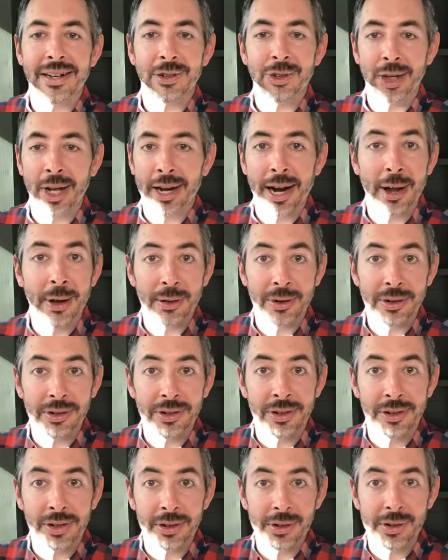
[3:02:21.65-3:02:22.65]
Shout out
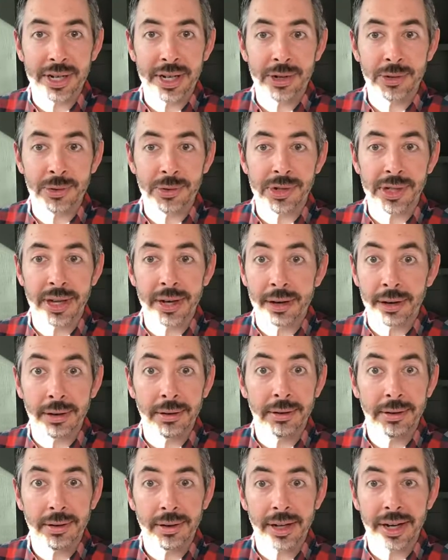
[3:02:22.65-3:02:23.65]
to those teachers there